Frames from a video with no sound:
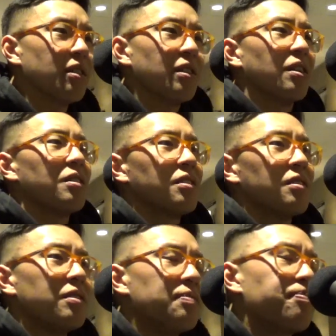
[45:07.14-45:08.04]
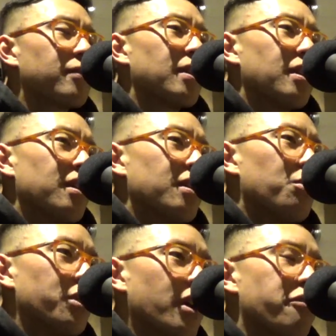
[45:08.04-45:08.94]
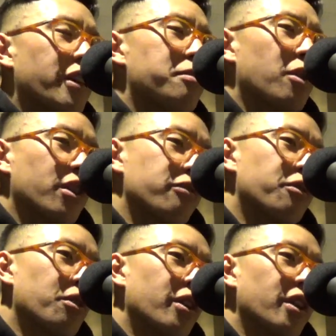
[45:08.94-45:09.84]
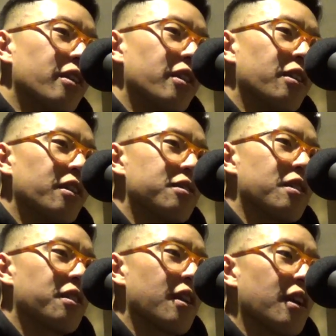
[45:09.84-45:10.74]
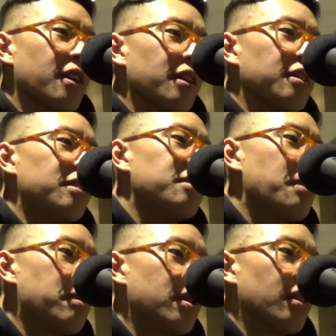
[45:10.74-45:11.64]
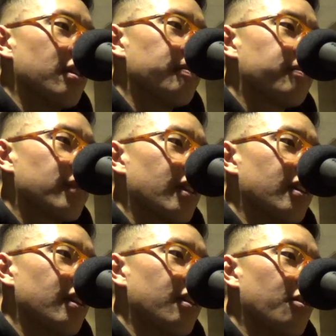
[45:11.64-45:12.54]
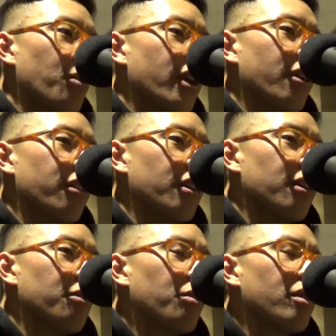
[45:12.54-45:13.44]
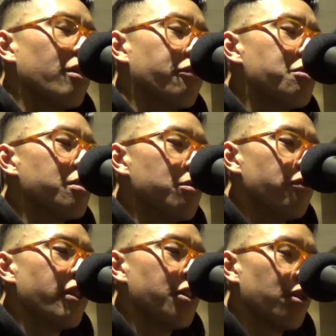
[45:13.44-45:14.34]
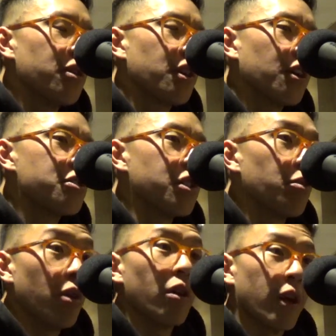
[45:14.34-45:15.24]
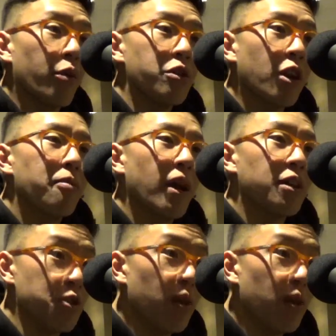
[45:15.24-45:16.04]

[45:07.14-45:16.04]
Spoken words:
Huh. Well, you got to find a market for it and, and things like that, and maybe and what area? If you could move anywhere in the country? Like when you come back, do you